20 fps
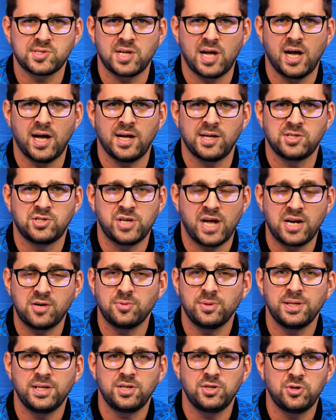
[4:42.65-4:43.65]
uh,
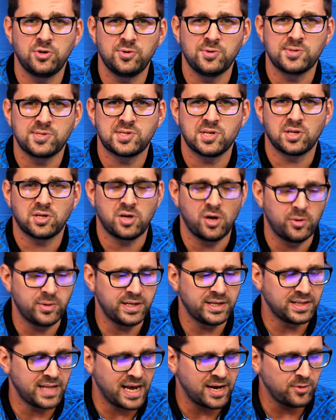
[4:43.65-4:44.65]
generally used
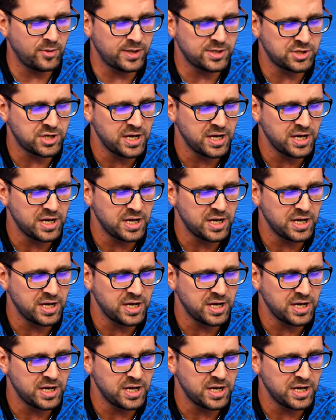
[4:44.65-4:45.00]
coding language